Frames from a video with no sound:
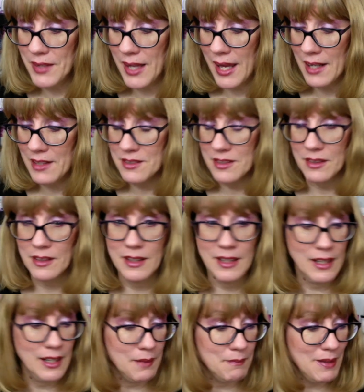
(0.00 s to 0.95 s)

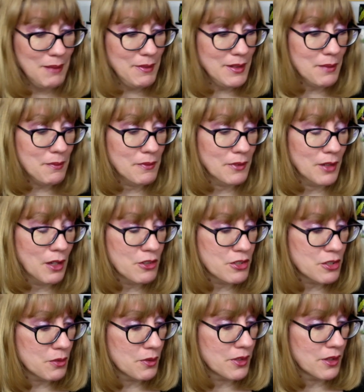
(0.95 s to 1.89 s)
actually, maybe the
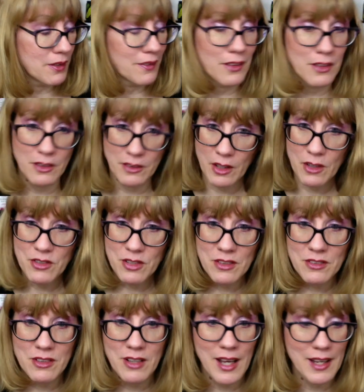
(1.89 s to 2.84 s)
lotion was, the
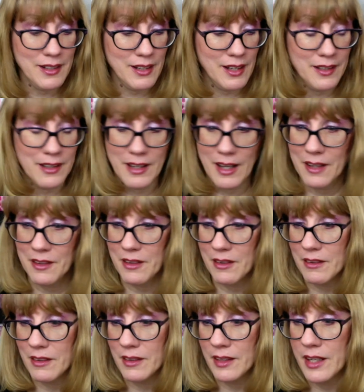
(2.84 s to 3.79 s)
lotions are $9.99
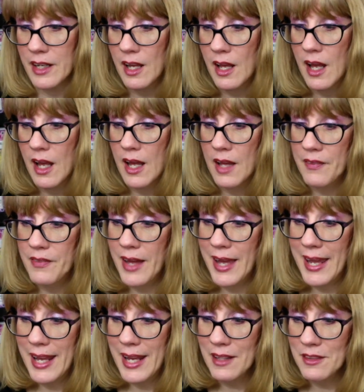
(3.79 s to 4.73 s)
currently. The
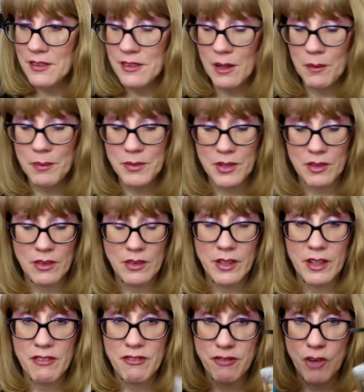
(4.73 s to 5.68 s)
hand soaps are
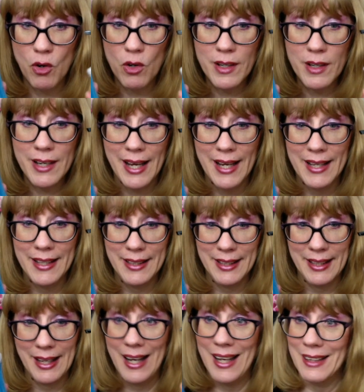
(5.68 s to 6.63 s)
only
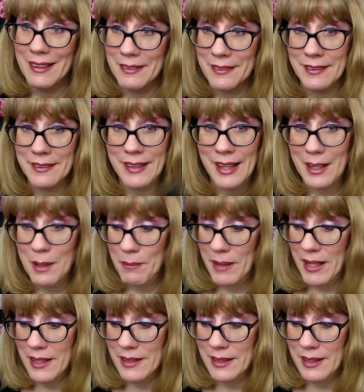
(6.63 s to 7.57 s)
$4.99, so not a
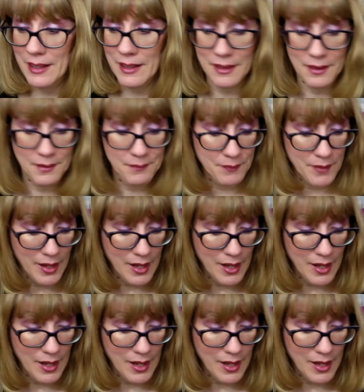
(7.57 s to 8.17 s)
bad deal.